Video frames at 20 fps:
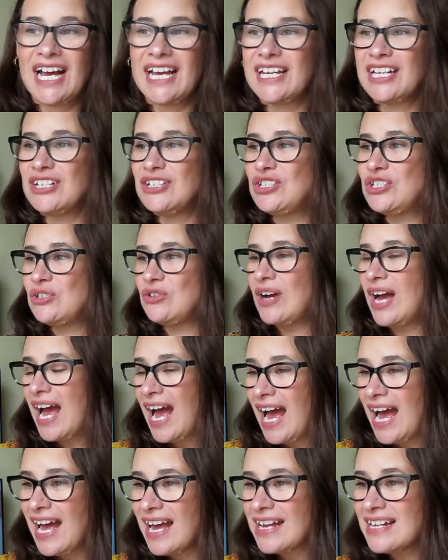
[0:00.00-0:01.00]
I can do
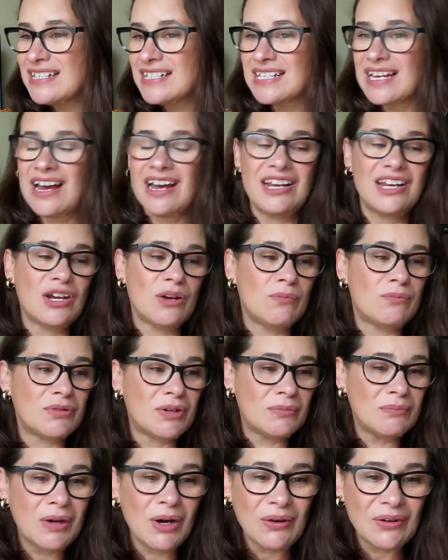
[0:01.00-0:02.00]
ads, I can
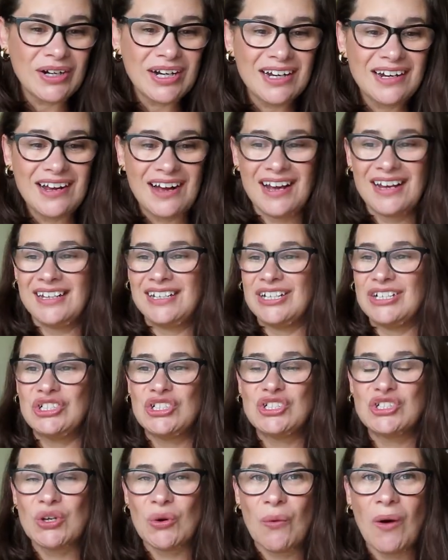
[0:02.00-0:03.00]
promote it, I
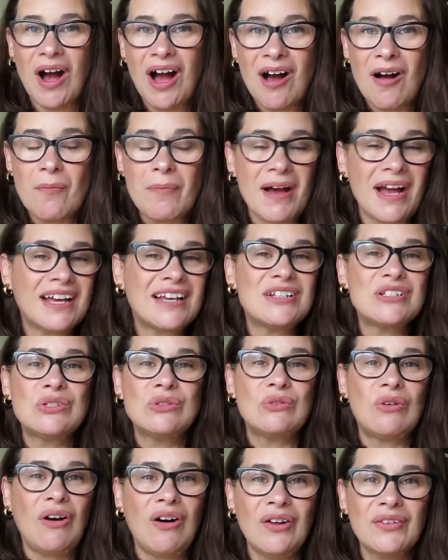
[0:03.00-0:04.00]
can show up, I can
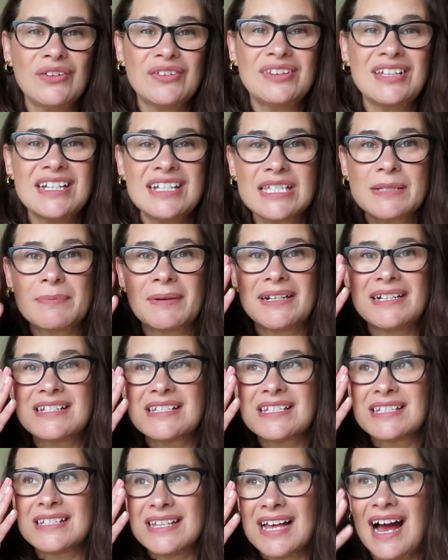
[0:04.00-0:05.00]
do all the things, but
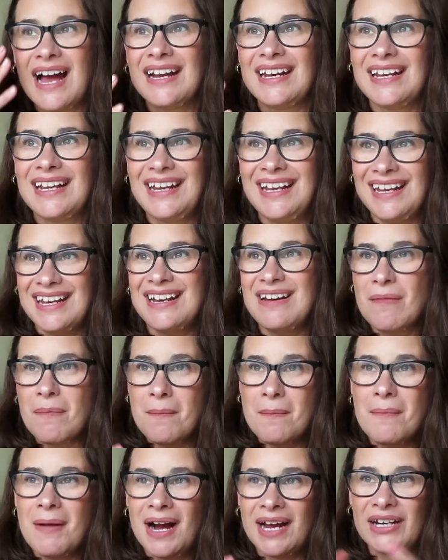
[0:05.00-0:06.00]
it's not in
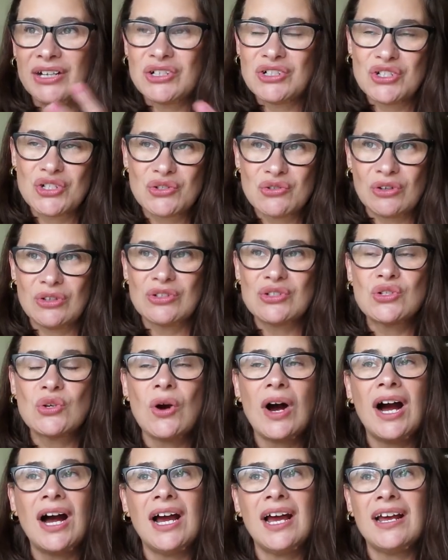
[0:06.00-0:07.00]
my control.
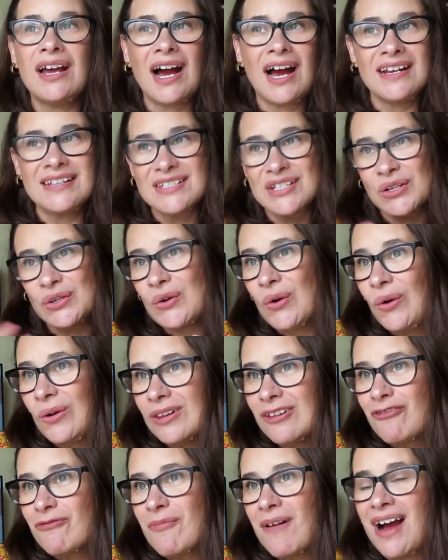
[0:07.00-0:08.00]
So I, I it's a
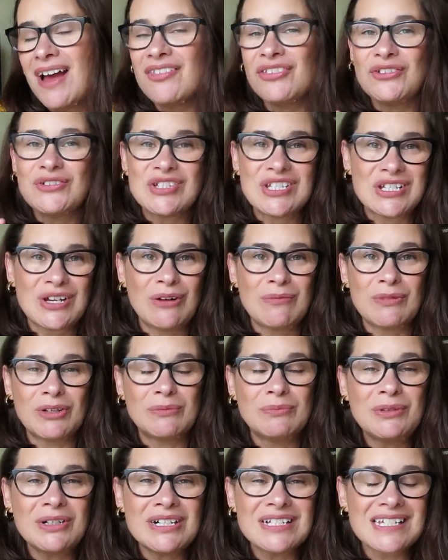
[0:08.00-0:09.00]
goal of mine to sell
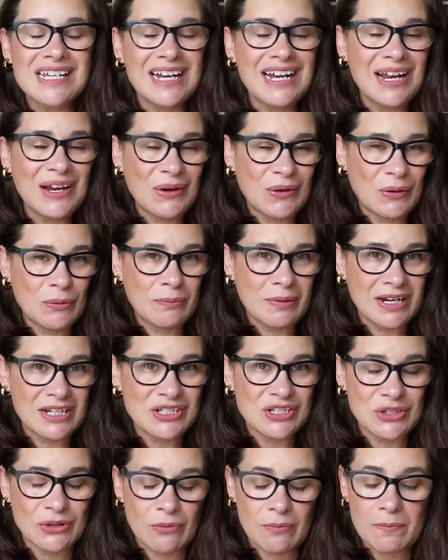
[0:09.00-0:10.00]
more books, and I hope I
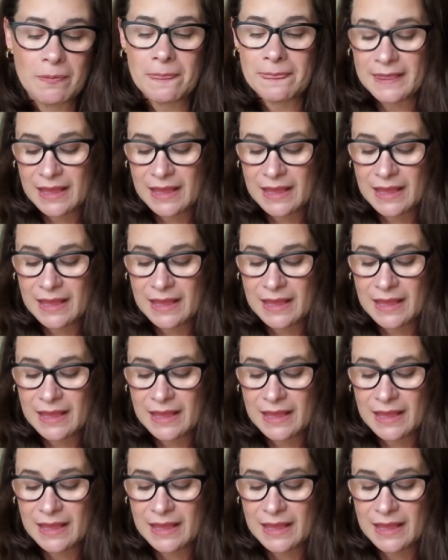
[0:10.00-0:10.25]
do.